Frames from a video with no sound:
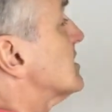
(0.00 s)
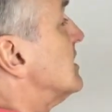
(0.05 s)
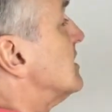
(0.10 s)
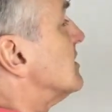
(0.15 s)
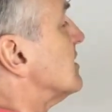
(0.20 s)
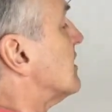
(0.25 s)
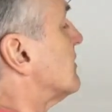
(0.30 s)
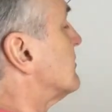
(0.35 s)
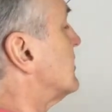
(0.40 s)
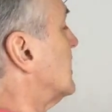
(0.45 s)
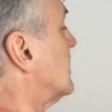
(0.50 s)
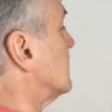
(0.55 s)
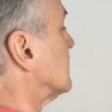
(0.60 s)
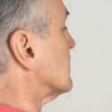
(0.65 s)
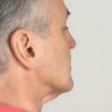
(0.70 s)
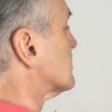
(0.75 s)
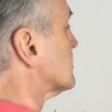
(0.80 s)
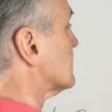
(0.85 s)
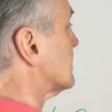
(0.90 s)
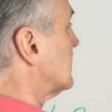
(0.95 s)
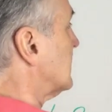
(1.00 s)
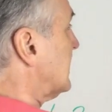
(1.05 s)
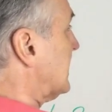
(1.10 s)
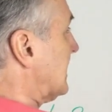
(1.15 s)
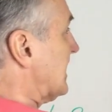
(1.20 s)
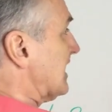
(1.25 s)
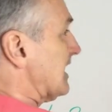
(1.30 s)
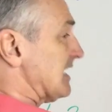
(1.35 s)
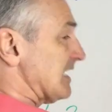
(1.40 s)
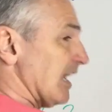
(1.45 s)
he loved English.
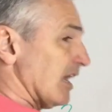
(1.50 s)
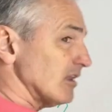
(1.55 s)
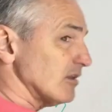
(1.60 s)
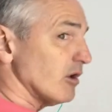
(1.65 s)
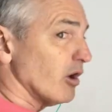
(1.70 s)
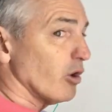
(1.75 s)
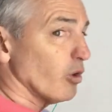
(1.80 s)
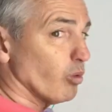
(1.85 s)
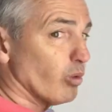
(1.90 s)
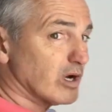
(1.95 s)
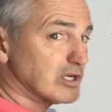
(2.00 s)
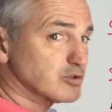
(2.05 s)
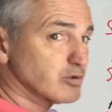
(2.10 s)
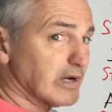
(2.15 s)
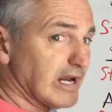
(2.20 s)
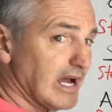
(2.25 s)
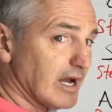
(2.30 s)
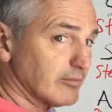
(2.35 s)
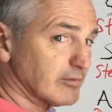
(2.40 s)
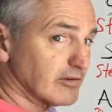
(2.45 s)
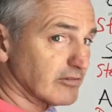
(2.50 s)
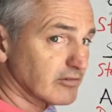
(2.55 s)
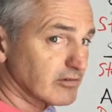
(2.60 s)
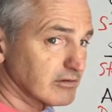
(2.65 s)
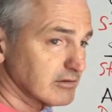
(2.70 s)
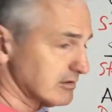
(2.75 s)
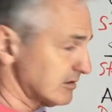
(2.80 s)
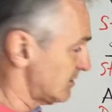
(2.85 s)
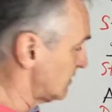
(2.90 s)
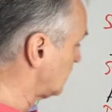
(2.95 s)
Now, watch what happens.
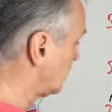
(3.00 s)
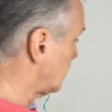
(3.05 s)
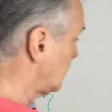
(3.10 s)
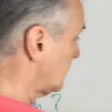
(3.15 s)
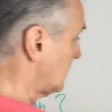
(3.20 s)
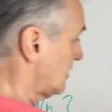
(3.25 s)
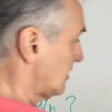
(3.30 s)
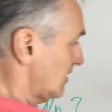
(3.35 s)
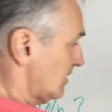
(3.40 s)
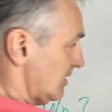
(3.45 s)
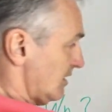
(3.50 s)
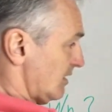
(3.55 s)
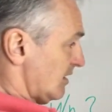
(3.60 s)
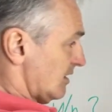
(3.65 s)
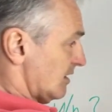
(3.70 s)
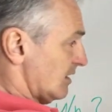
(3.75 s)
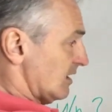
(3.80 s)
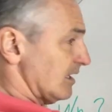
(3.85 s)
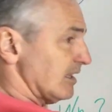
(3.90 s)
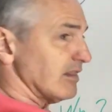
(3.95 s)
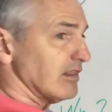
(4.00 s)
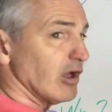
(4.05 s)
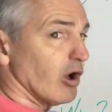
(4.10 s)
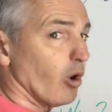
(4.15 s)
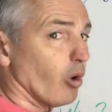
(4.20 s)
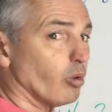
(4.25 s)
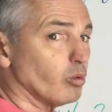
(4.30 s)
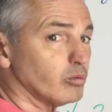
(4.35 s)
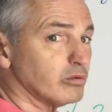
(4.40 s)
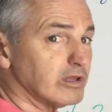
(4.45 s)
The
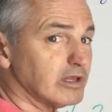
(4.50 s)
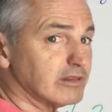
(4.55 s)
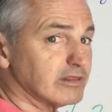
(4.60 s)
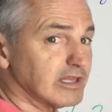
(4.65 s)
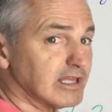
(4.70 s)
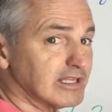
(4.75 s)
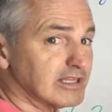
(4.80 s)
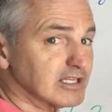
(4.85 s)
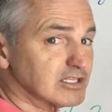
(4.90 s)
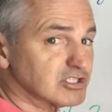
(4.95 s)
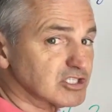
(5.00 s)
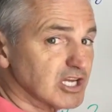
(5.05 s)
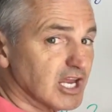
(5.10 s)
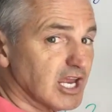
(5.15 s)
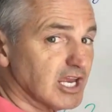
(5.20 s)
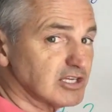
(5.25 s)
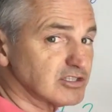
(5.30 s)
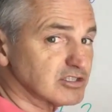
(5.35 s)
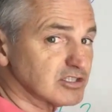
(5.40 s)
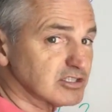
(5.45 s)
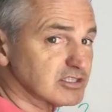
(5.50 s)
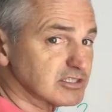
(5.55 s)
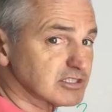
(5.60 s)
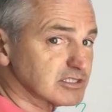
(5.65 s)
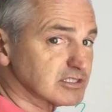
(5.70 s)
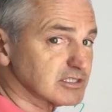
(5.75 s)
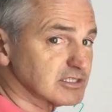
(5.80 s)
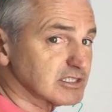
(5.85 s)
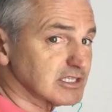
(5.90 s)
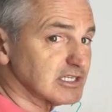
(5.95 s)
only thing that changes
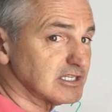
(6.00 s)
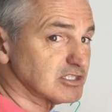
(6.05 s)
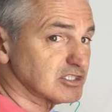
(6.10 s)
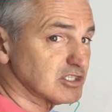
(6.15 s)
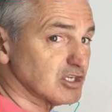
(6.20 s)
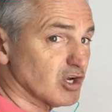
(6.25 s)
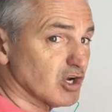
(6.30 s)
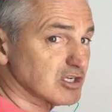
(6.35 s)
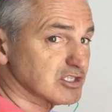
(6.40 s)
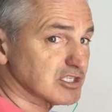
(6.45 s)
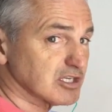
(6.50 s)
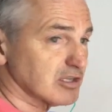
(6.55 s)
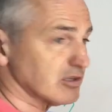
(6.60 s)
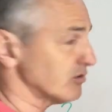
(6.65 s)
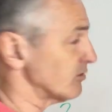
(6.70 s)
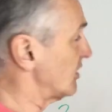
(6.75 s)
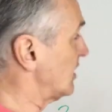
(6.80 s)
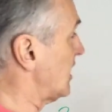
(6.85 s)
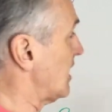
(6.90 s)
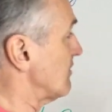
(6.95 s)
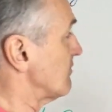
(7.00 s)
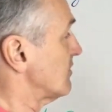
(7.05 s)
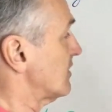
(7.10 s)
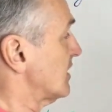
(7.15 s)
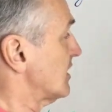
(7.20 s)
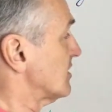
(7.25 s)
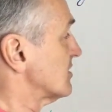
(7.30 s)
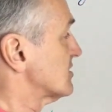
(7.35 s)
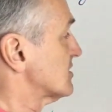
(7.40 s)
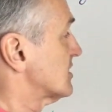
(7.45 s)
is the auxiliary.
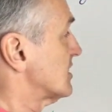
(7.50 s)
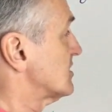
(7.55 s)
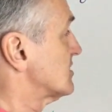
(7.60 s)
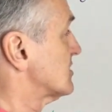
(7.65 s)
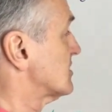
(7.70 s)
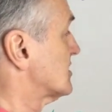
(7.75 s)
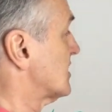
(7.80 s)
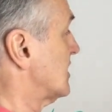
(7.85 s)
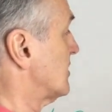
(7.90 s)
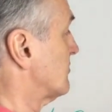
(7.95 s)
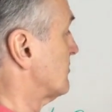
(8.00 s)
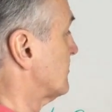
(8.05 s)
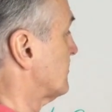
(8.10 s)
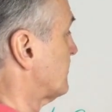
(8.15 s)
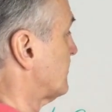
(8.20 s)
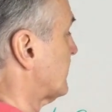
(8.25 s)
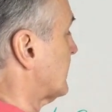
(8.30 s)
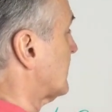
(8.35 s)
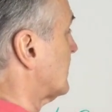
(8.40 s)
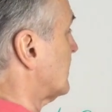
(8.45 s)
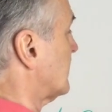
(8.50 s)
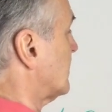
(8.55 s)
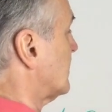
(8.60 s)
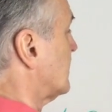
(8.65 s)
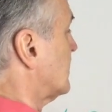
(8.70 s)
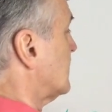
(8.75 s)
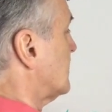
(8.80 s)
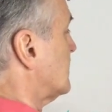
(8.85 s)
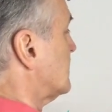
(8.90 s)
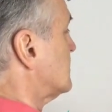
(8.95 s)
Everything else stays the same.
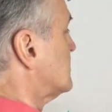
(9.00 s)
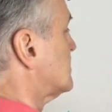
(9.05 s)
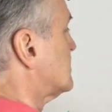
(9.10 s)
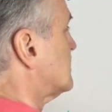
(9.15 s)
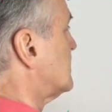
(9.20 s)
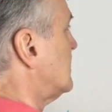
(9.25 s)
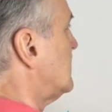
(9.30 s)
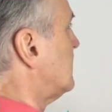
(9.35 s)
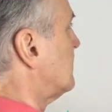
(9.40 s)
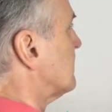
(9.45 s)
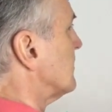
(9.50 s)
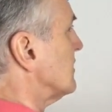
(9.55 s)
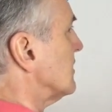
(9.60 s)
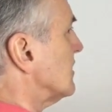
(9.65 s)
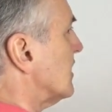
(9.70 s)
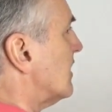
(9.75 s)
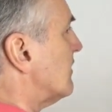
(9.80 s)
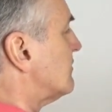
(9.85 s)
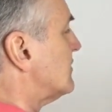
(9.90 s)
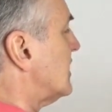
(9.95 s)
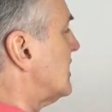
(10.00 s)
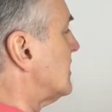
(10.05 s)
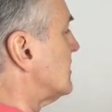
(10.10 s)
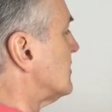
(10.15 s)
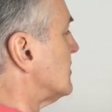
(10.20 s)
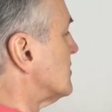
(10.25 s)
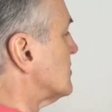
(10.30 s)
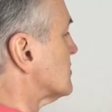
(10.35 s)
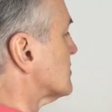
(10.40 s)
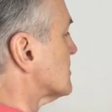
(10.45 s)
Steve loved
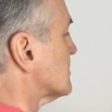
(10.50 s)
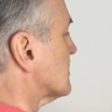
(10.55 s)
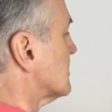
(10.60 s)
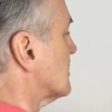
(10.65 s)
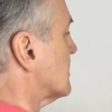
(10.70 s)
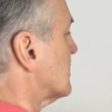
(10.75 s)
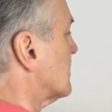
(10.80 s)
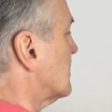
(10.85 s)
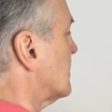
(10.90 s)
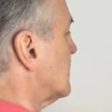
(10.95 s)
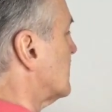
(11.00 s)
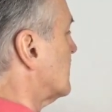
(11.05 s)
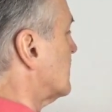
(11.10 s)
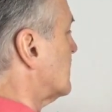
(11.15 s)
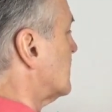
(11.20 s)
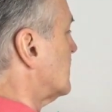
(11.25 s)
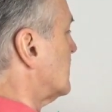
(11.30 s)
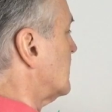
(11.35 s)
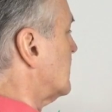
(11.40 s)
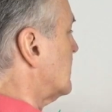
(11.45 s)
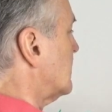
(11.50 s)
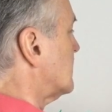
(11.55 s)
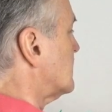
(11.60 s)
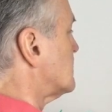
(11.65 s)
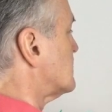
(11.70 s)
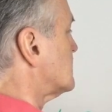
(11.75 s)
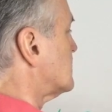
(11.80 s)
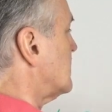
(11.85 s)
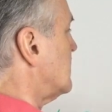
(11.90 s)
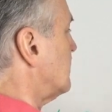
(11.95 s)
English.
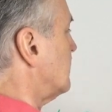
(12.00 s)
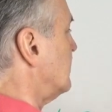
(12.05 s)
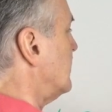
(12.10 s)
Steve